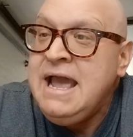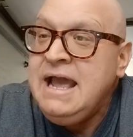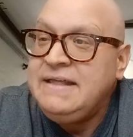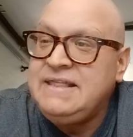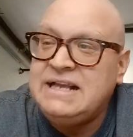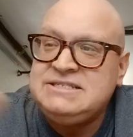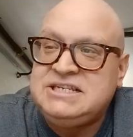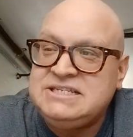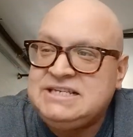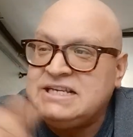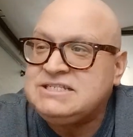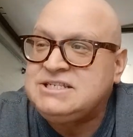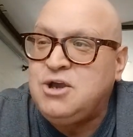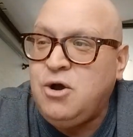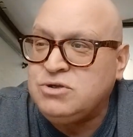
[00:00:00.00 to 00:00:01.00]
And then she
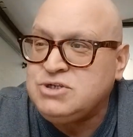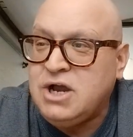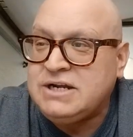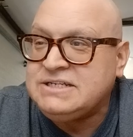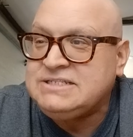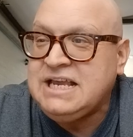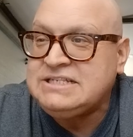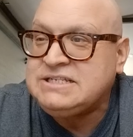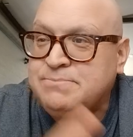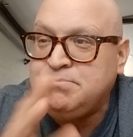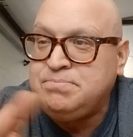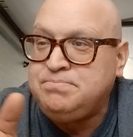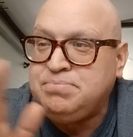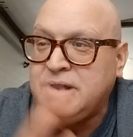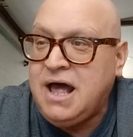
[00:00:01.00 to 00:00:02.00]
goes on to say
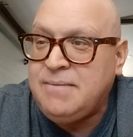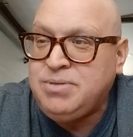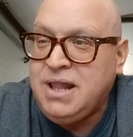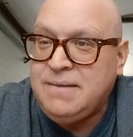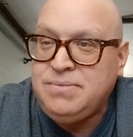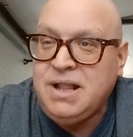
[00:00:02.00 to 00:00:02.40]
some blah, blah,